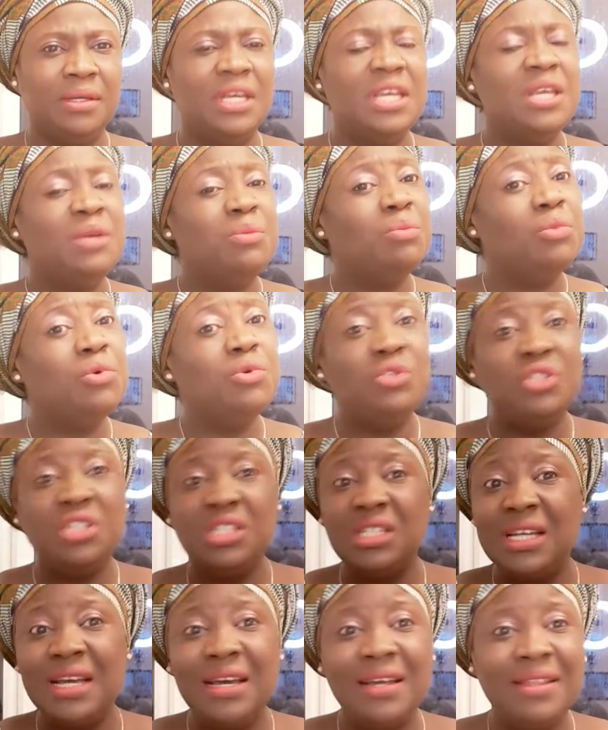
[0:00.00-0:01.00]

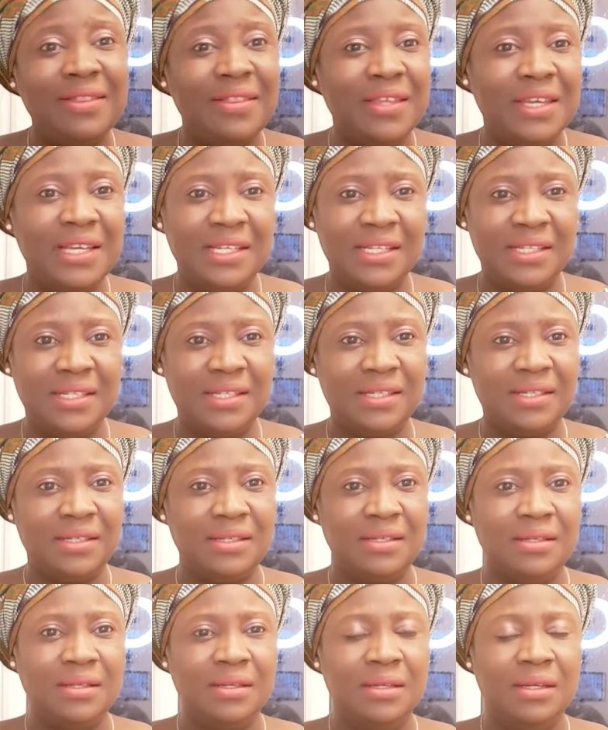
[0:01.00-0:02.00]
emotional things.
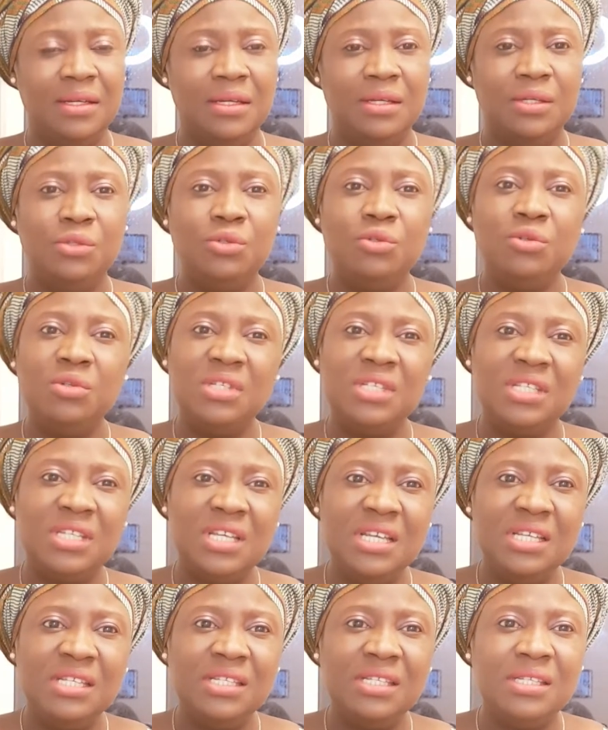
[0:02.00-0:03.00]
So
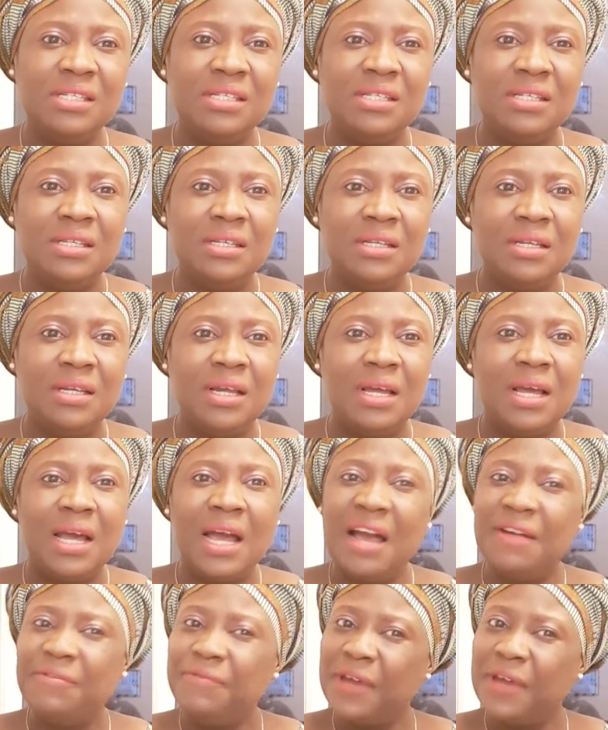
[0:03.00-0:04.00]
sis, I've